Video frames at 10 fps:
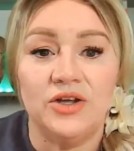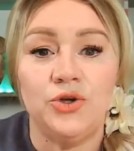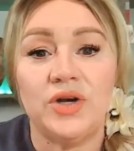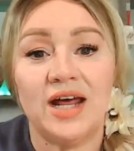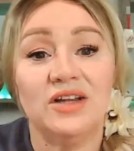
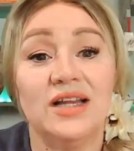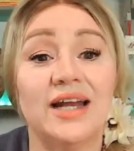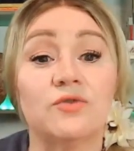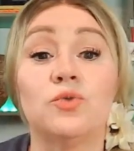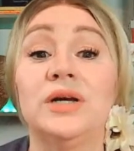you can have a
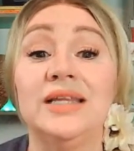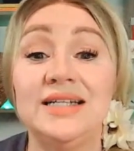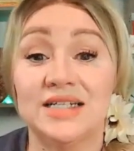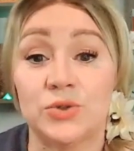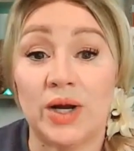lot of
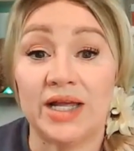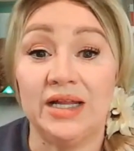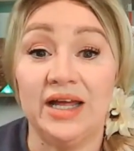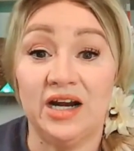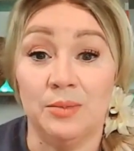really
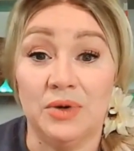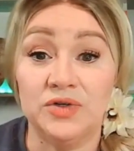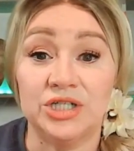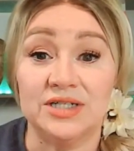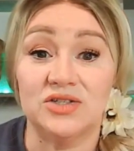dysregulated
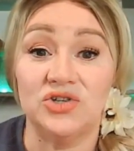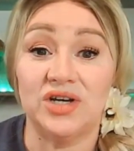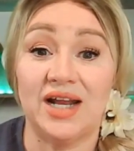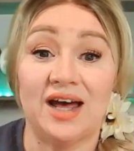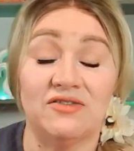emotions. You
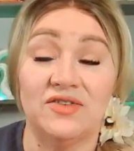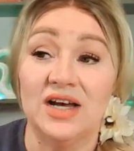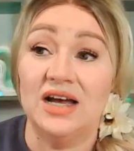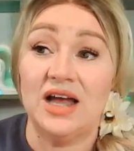can have